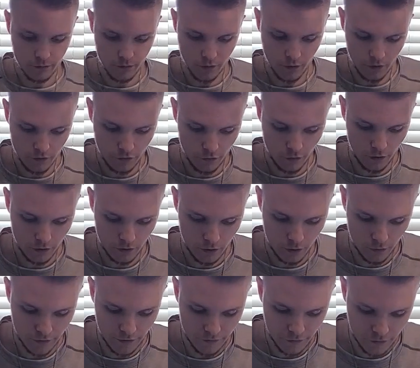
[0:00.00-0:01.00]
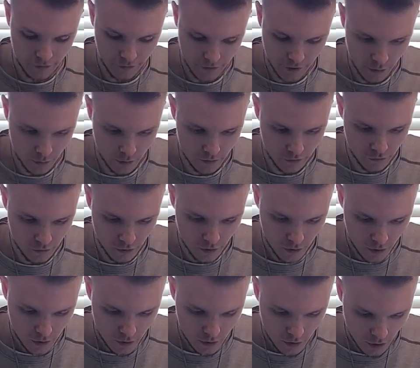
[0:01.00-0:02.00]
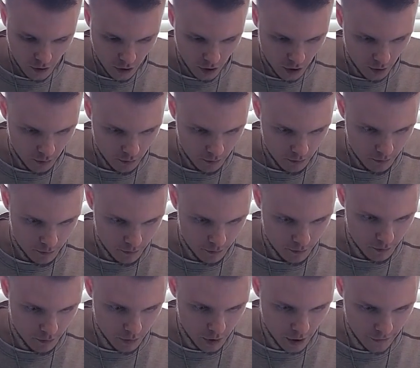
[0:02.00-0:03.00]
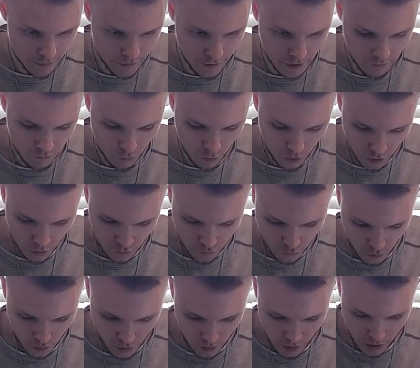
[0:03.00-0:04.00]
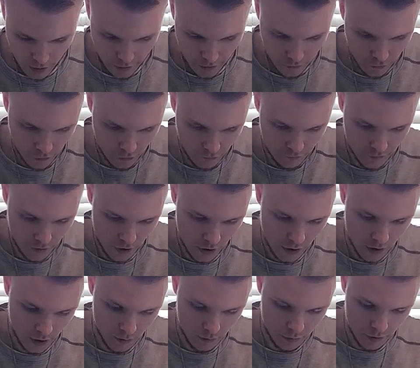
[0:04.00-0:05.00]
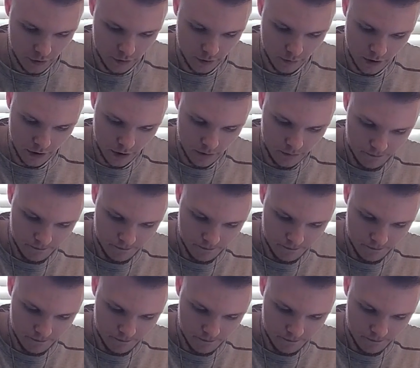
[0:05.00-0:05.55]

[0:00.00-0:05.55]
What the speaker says: They're a little different than the other ones, but therefore also a lot easier to figure out how to plug them in.